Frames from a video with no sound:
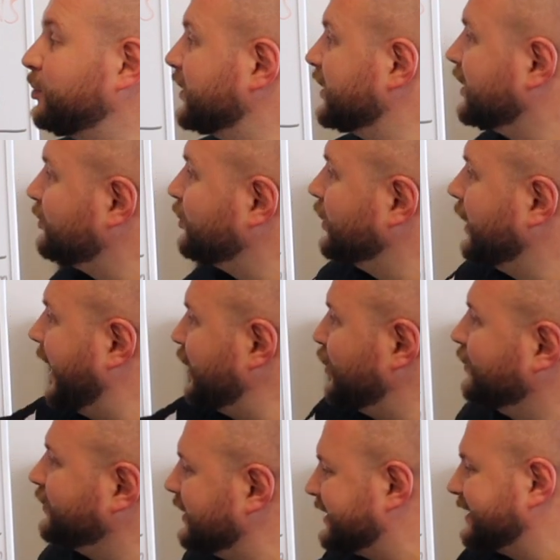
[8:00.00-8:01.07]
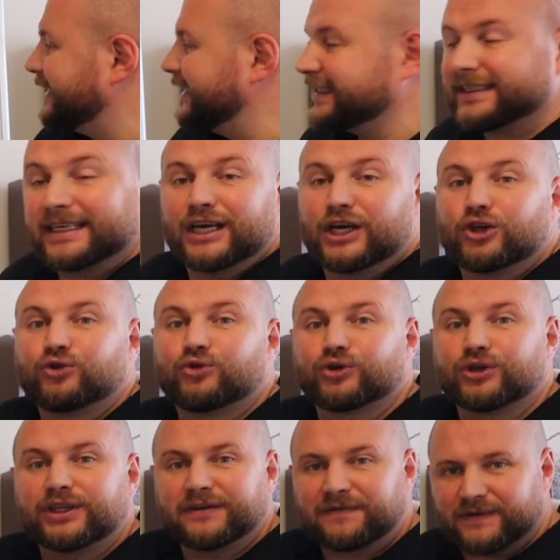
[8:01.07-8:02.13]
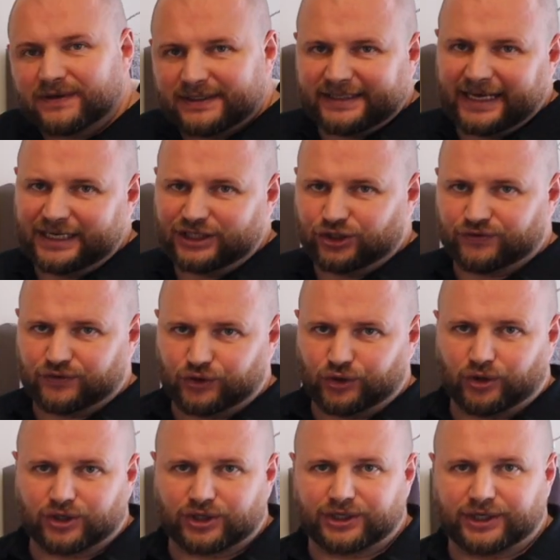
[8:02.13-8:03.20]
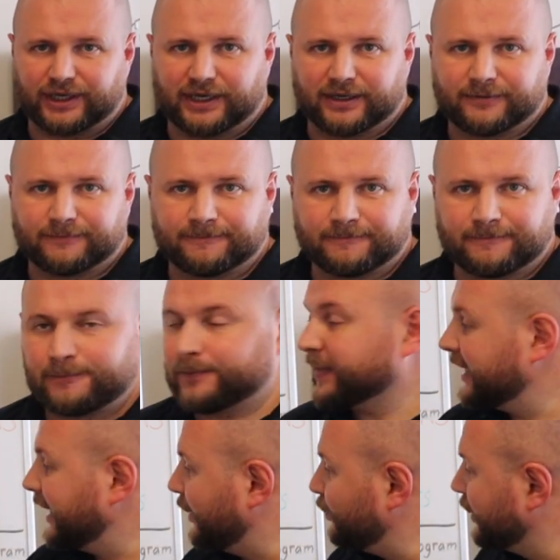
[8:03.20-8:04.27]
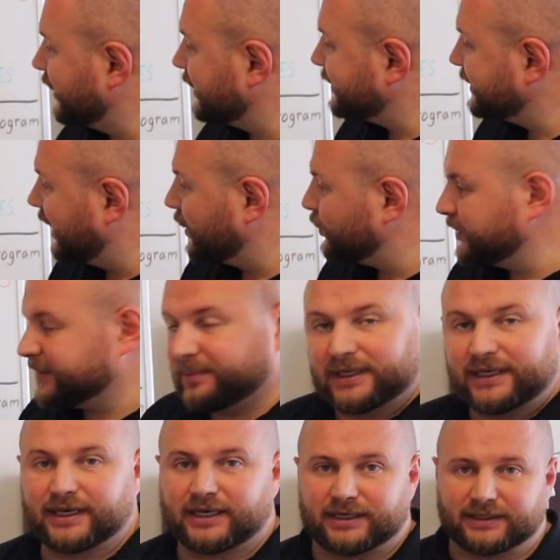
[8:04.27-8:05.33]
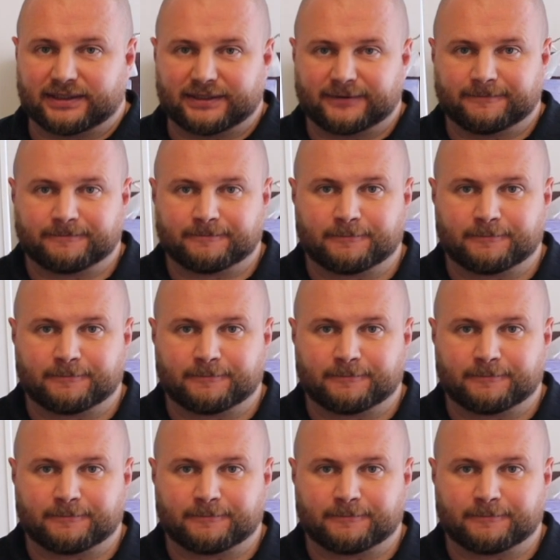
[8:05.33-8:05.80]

applicable any of this is during different stages of your career. And we're gonna start with beginners.